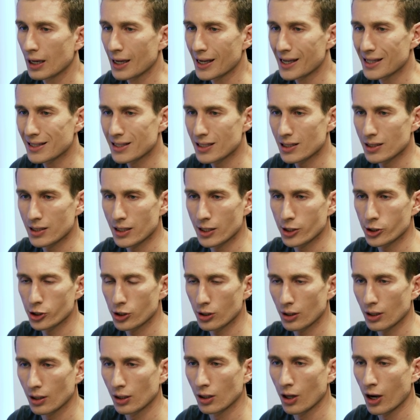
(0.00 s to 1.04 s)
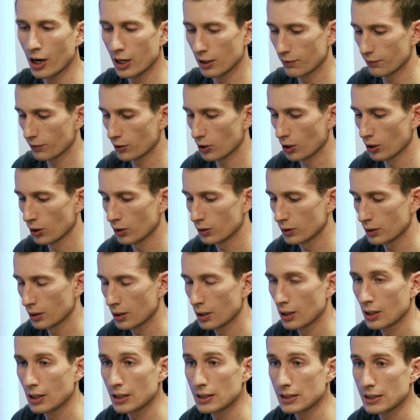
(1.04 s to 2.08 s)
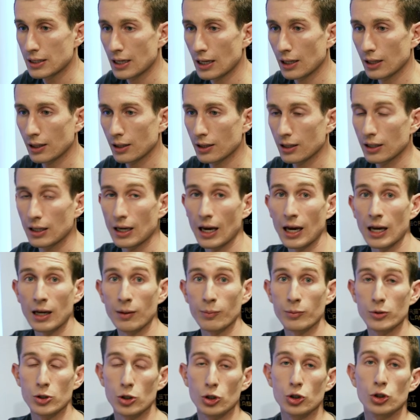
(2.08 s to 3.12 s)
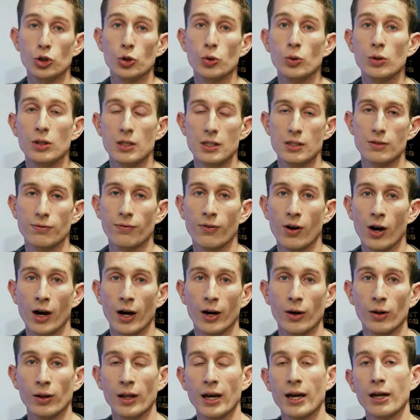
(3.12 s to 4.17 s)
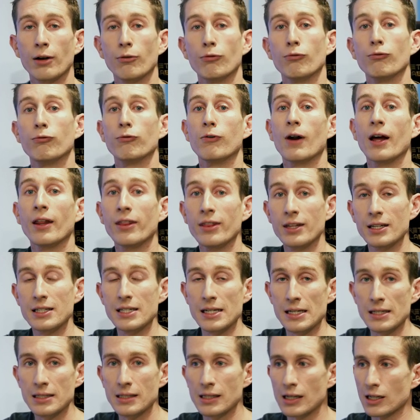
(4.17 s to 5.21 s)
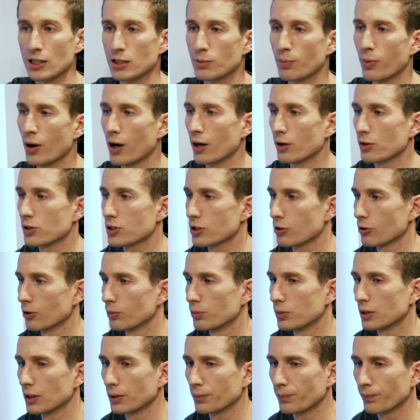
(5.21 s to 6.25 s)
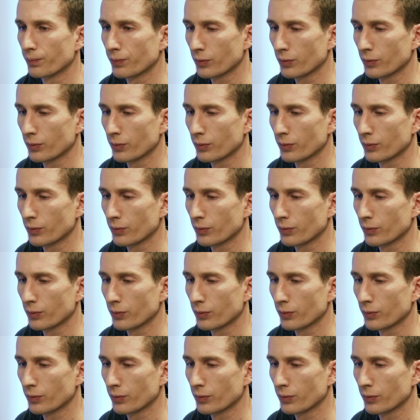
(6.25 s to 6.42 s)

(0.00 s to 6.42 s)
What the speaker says: It's essentially a line of code telling the game to do this file and run the DCS Bios scripting.